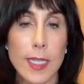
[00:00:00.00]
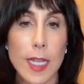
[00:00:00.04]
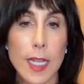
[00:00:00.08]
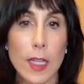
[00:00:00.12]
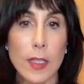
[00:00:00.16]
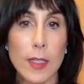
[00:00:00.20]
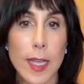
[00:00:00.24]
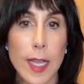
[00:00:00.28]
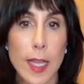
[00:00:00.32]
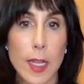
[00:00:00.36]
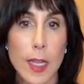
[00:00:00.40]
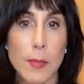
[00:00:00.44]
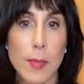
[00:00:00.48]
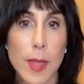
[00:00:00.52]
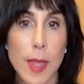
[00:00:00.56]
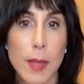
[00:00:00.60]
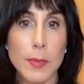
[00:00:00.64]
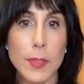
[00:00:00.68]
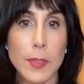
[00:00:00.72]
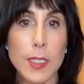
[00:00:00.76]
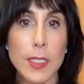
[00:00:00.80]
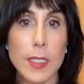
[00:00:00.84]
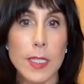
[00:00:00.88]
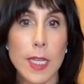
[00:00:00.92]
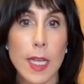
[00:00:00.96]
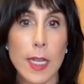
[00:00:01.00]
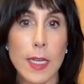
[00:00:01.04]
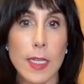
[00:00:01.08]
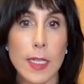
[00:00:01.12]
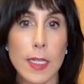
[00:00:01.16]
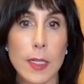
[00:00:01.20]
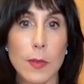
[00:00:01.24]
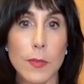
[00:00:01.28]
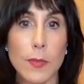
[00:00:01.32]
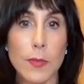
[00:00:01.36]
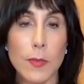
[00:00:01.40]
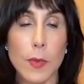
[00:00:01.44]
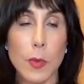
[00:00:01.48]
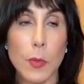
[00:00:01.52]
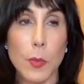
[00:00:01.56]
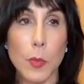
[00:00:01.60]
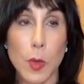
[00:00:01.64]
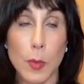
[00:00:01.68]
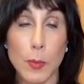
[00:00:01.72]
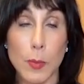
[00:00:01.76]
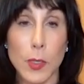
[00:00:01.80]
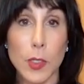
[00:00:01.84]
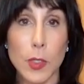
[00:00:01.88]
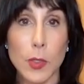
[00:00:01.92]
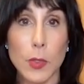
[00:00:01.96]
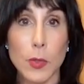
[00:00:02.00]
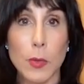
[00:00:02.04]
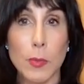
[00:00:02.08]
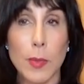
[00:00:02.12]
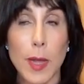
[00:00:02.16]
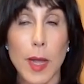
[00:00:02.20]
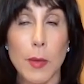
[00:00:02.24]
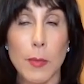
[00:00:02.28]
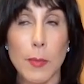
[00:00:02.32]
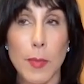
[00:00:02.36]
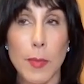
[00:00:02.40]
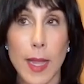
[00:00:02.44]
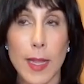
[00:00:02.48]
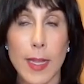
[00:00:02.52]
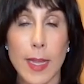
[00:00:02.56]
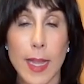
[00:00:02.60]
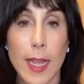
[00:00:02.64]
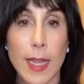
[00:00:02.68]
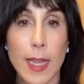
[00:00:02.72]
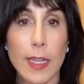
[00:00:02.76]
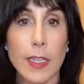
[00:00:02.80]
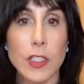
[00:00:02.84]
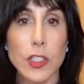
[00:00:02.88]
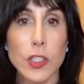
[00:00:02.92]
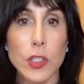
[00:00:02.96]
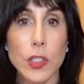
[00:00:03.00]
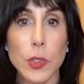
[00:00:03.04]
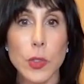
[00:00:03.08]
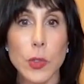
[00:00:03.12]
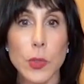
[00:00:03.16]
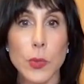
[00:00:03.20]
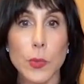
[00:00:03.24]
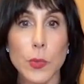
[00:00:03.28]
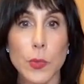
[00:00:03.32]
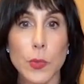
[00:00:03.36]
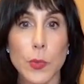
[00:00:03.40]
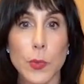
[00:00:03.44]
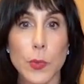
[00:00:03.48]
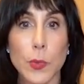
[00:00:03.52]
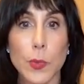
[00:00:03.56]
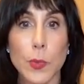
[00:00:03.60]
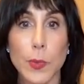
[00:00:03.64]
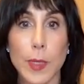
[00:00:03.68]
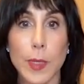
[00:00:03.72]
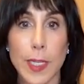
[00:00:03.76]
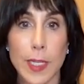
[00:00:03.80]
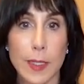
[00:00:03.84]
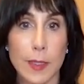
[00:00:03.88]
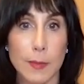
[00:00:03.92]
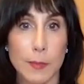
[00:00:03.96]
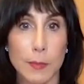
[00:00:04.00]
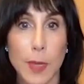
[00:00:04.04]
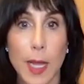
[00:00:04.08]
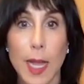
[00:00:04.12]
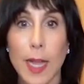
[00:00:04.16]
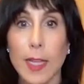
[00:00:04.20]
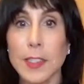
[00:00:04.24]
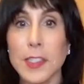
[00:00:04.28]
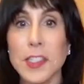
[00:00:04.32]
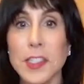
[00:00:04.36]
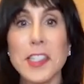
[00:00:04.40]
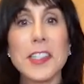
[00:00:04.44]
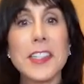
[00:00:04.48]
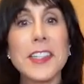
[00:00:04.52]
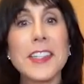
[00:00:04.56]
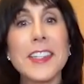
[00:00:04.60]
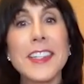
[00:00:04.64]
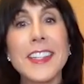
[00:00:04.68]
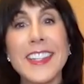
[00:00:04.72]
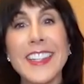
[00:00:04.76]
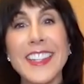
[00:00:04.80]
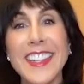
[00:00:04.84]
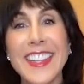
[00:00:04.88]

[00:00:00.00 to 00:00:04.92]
talquetamab study of a woman who about my age who we bonded.